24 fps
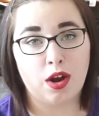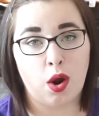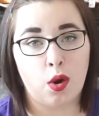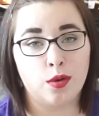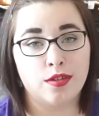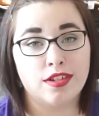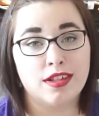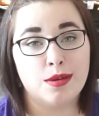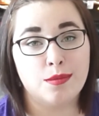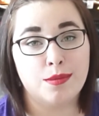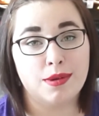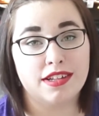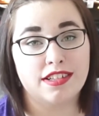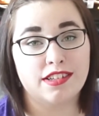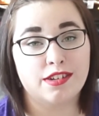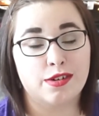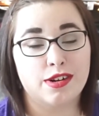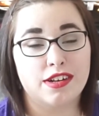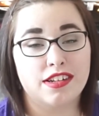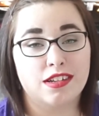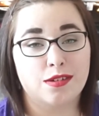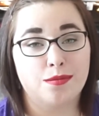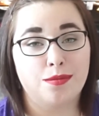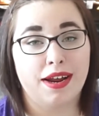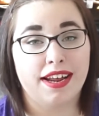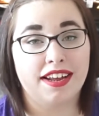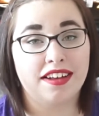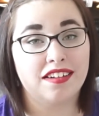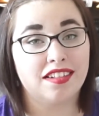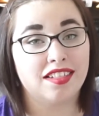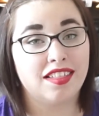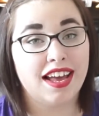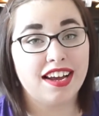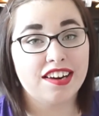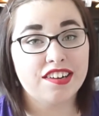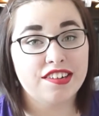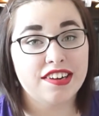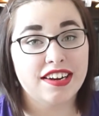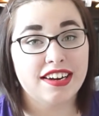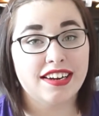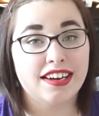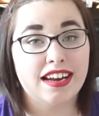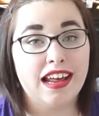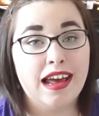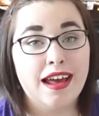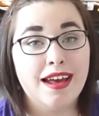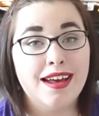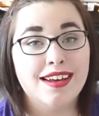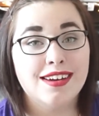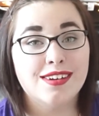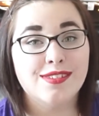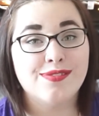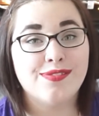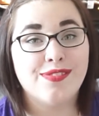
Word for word: cozy mysteries in my collection,